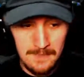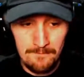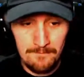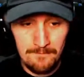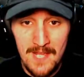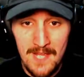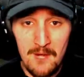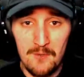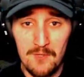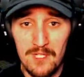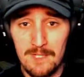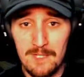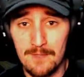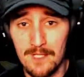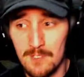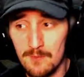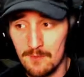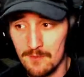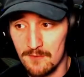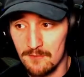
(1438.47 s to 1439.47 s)
how
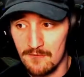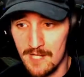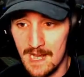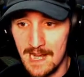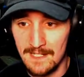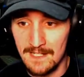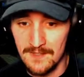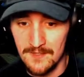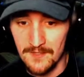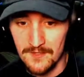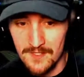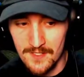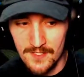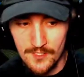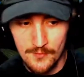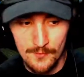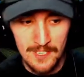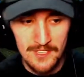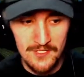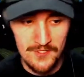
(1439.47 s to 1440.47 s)
anybody would react in their
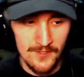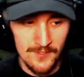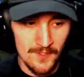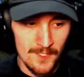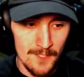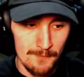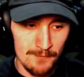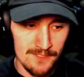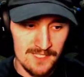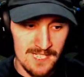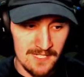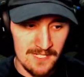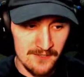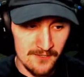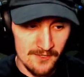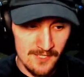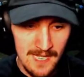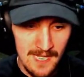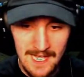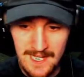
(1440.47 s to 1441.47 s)
situation. They're going to protect
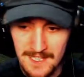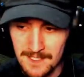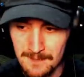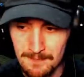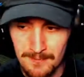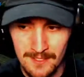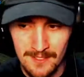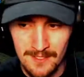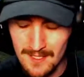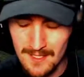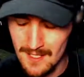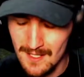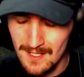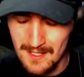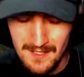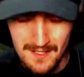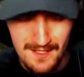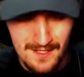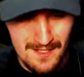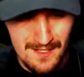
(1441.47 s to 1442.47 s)
their guys, but
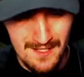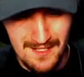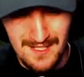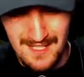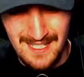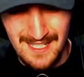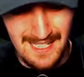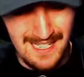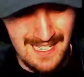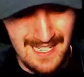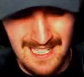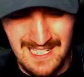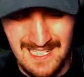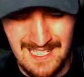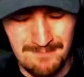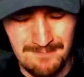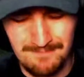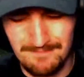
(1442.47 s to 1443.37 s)
I